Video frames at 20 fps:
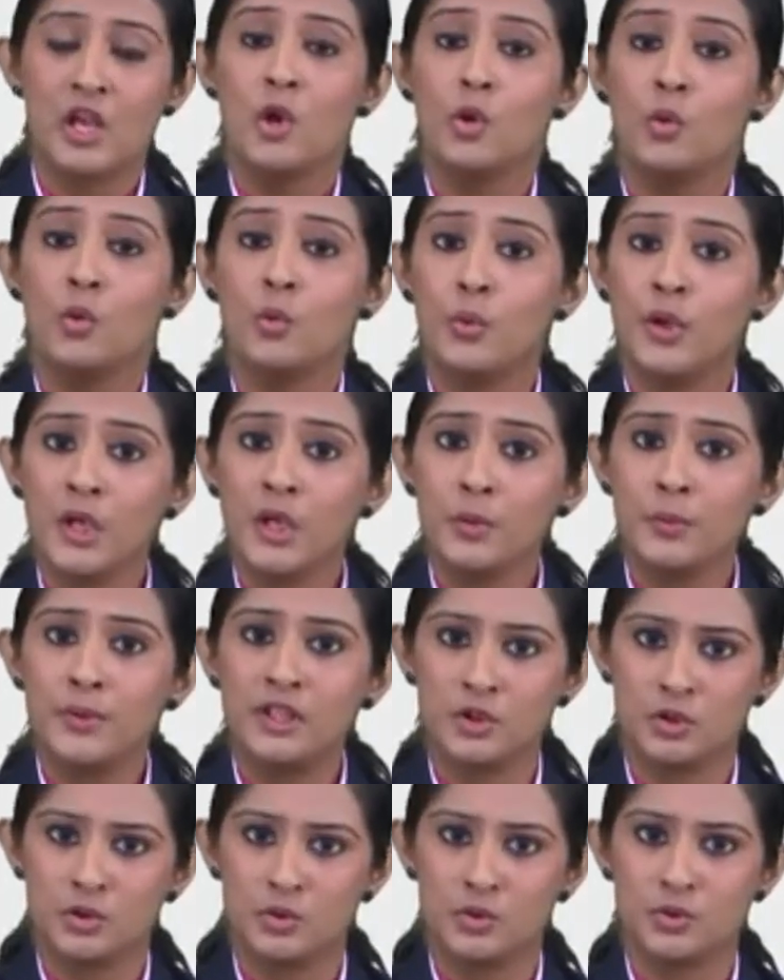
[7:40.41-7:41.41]
We will
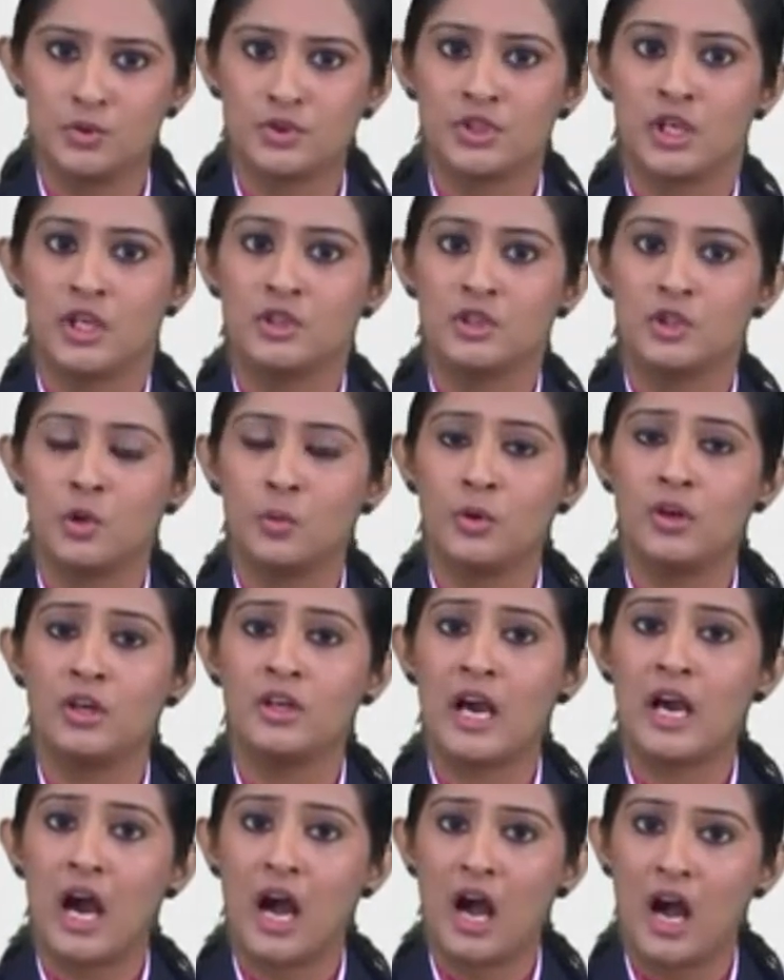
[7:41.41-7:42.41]
use the
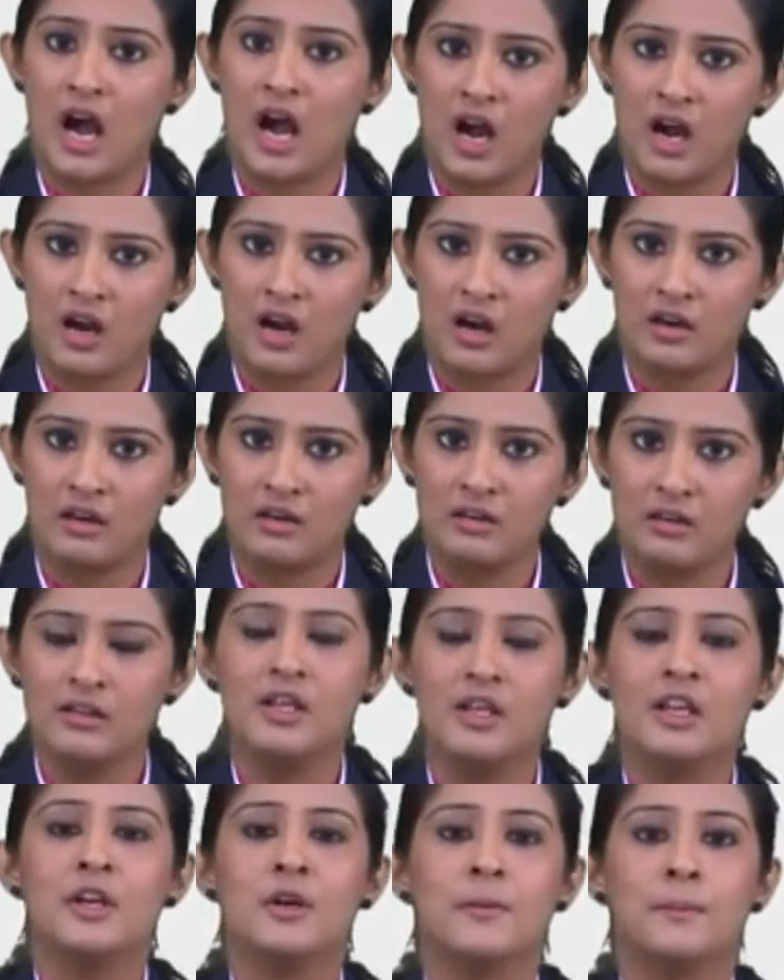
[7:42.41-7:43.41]
word are
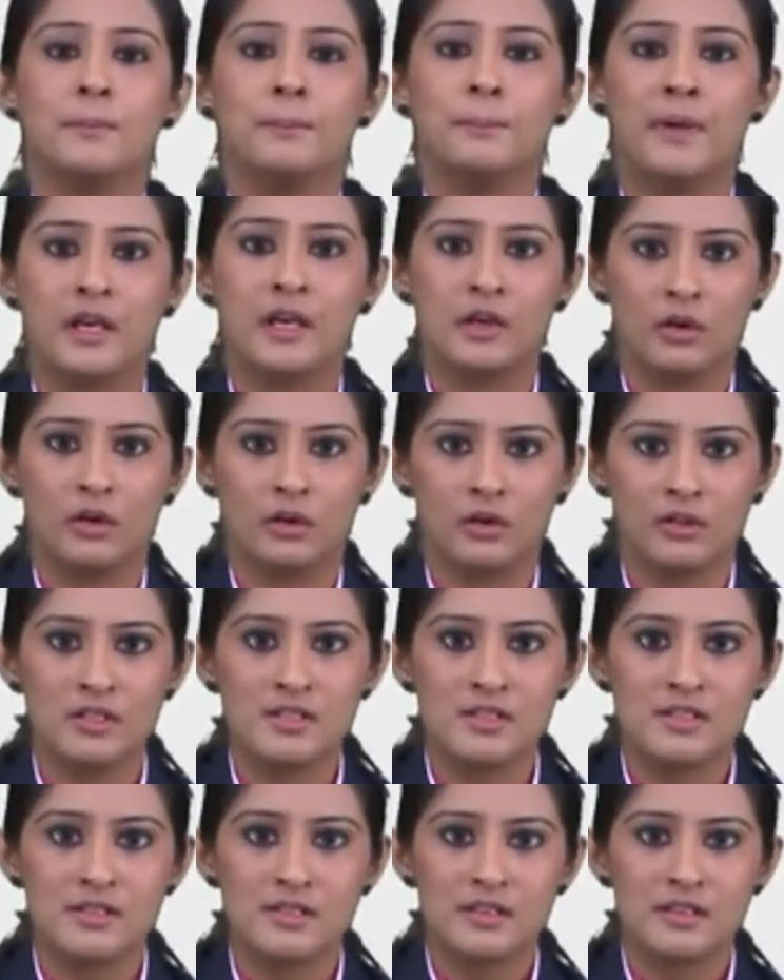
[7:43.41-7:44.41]

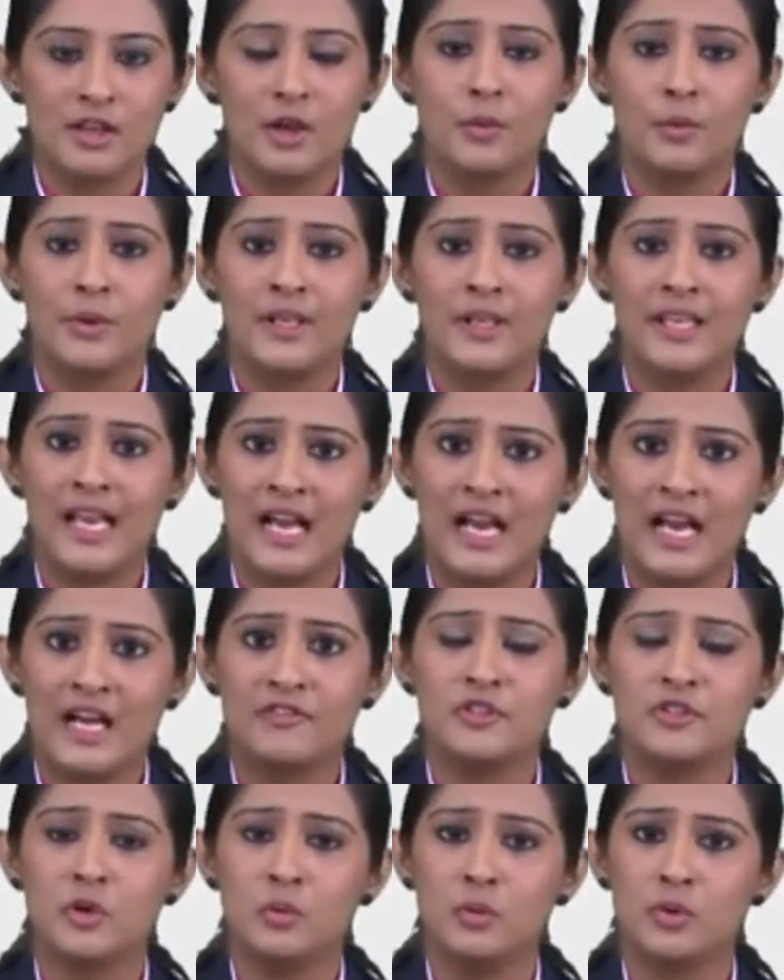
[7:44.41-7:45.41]
because we
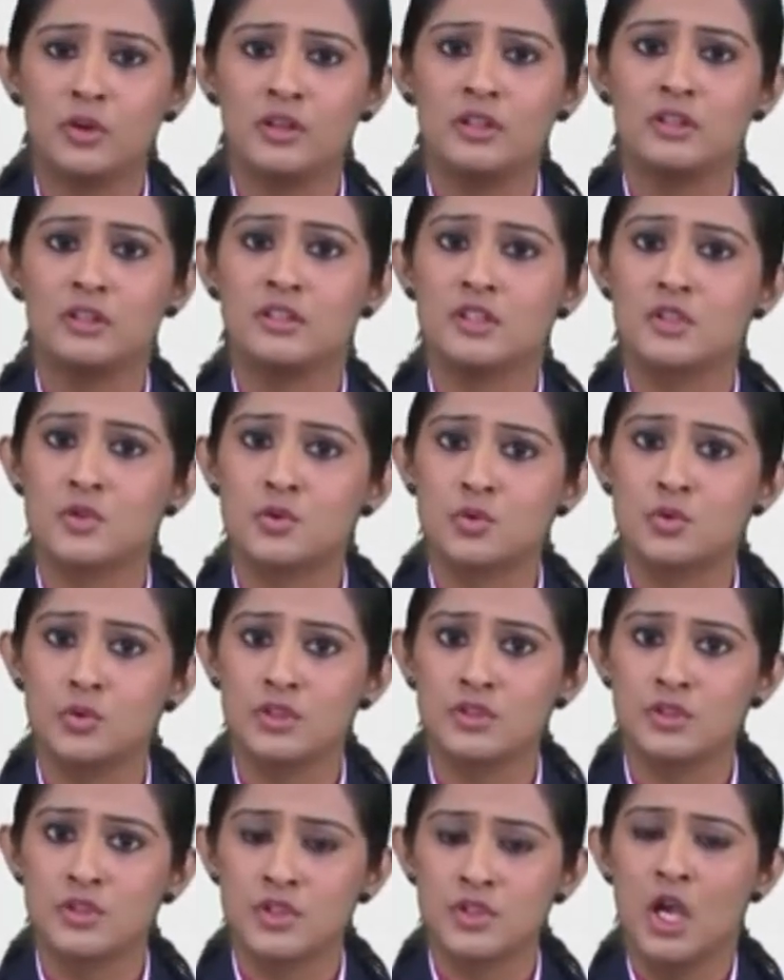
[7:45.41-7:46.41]
have the word the
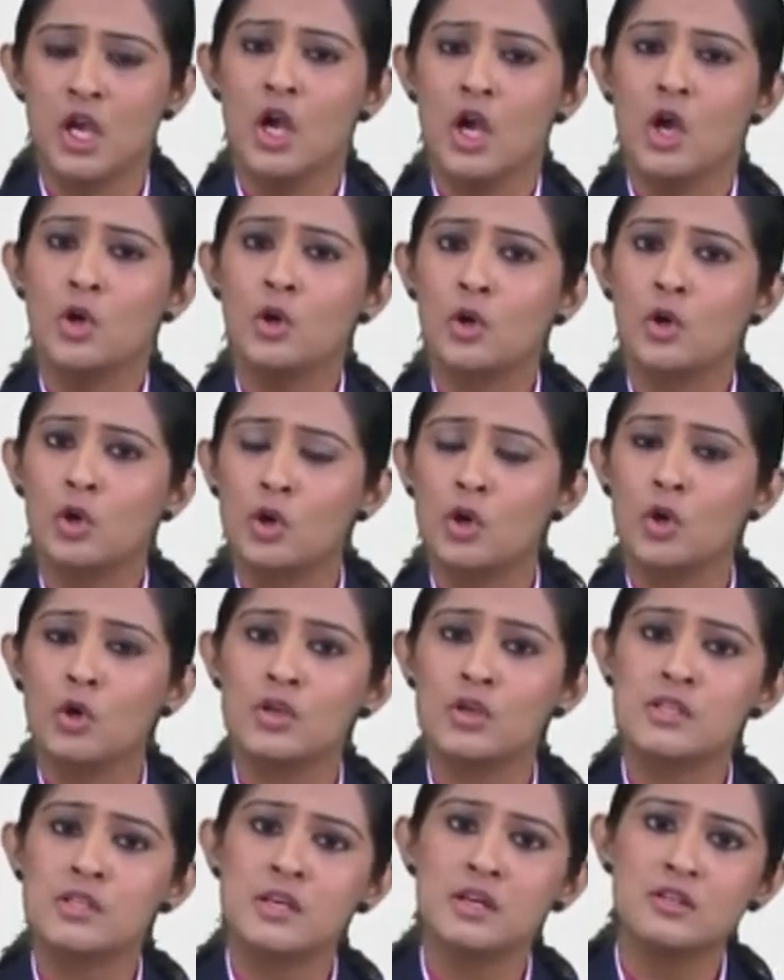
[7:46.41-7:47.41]
students
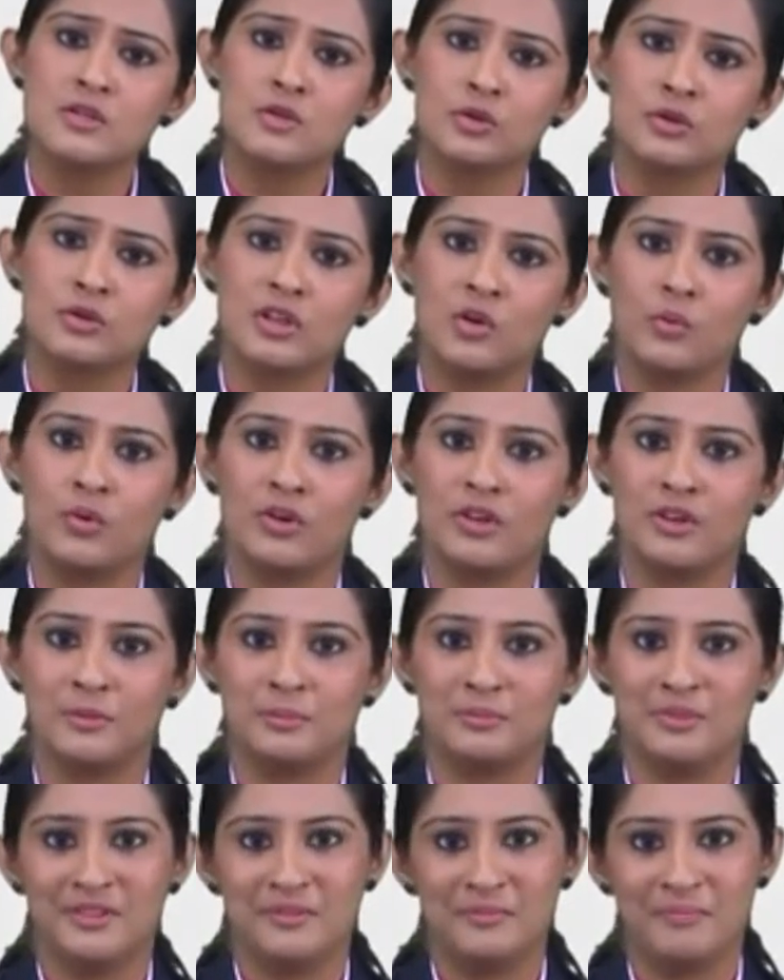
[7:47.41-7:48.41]
closer to the verb.
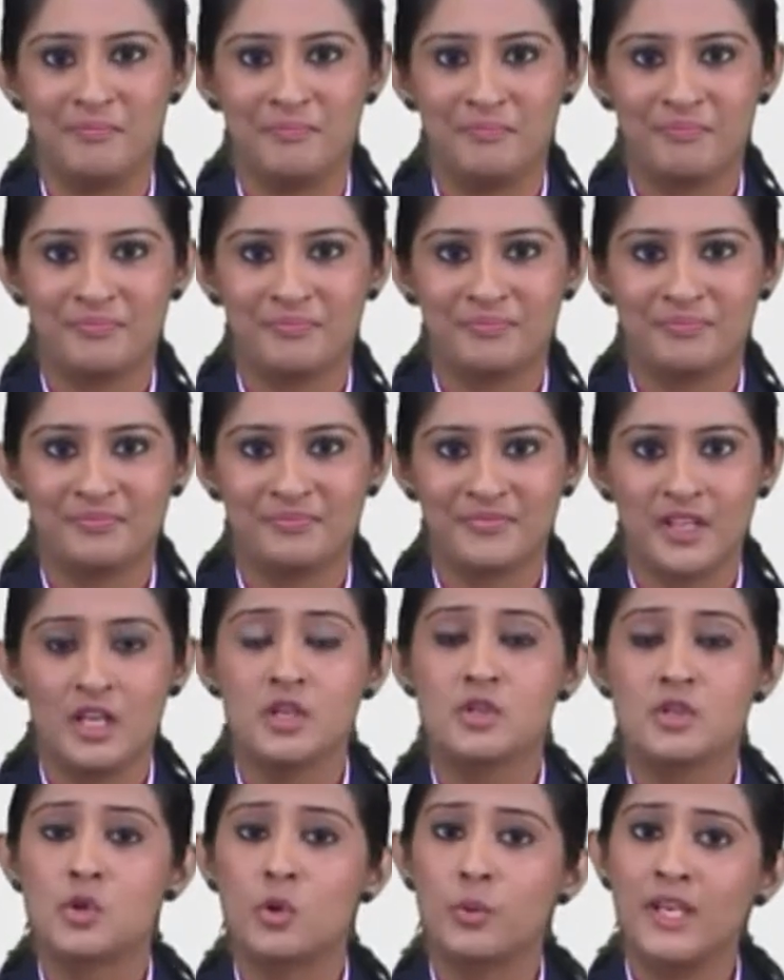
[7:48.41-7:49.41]

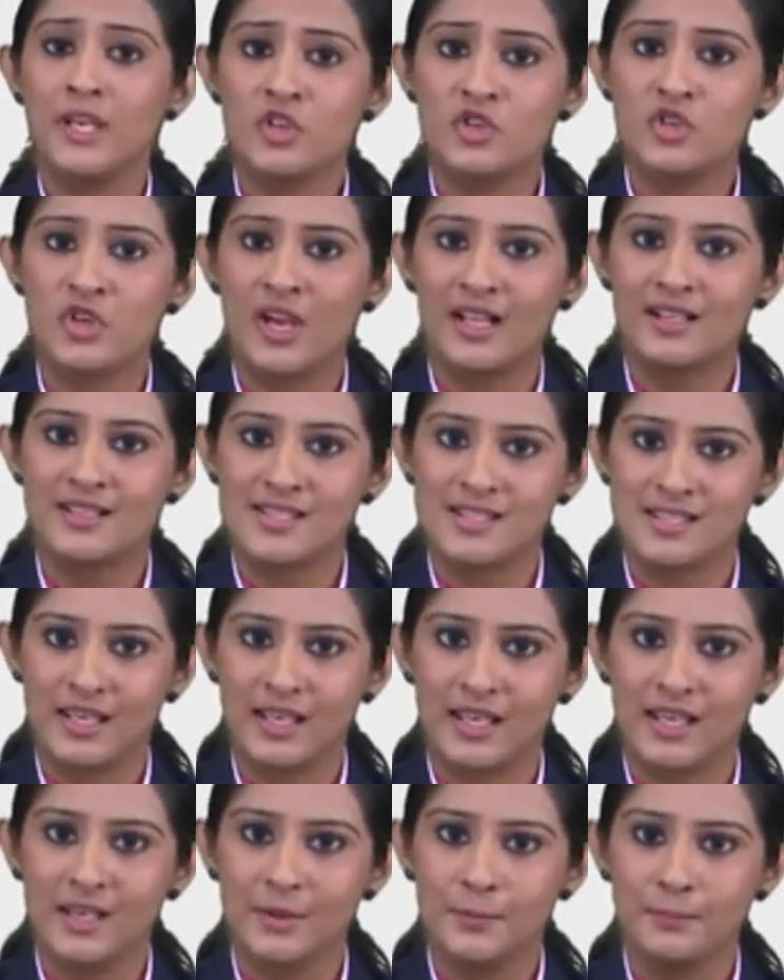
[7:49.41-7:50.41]
So we shall
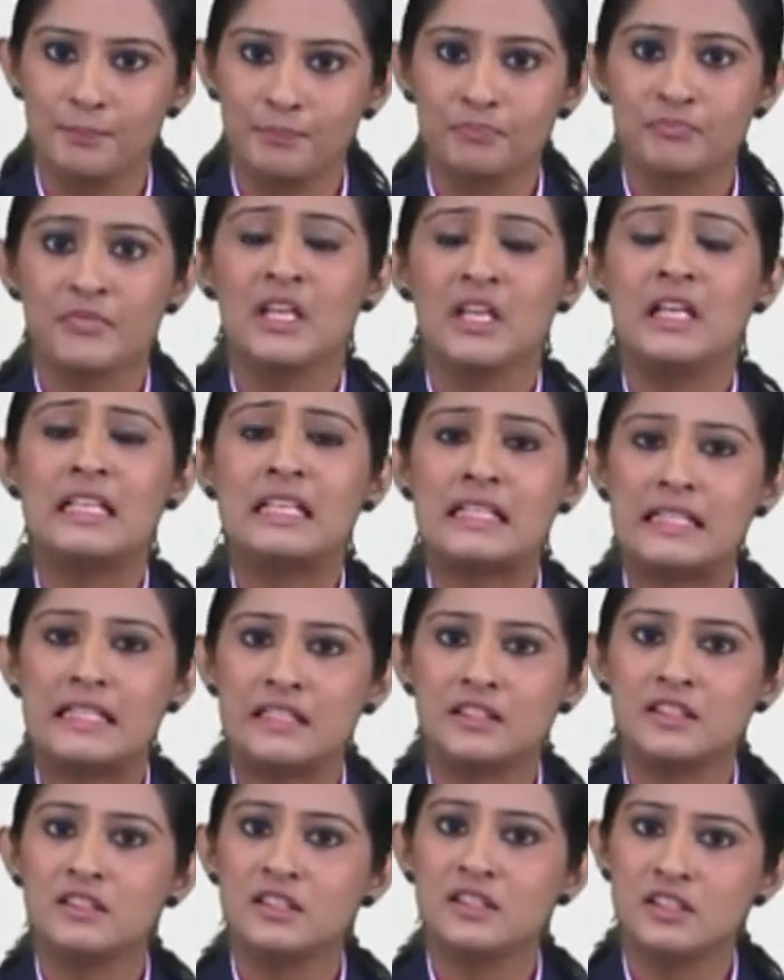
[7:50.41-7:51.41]
say
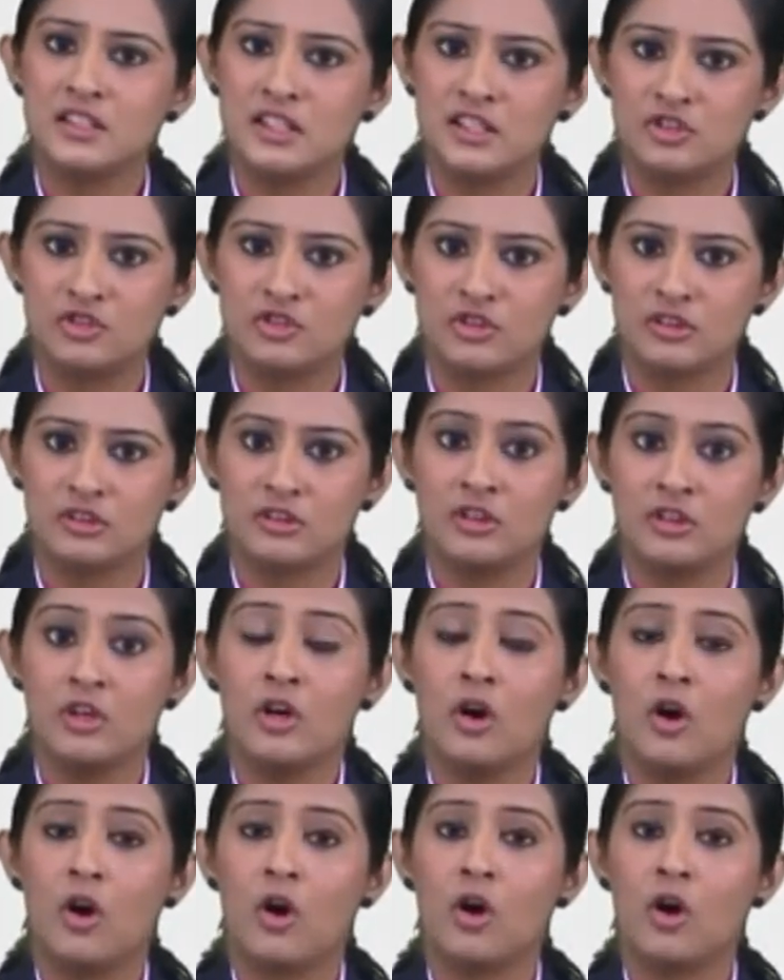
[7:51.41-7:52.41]
either the teacher
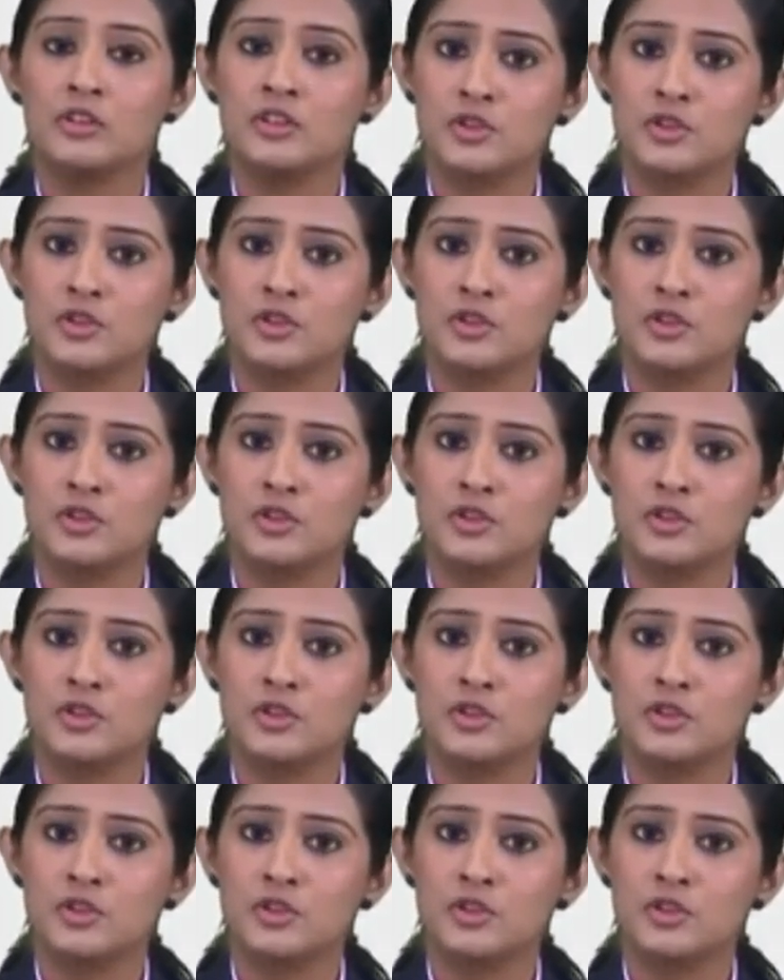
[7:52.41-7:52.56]
or the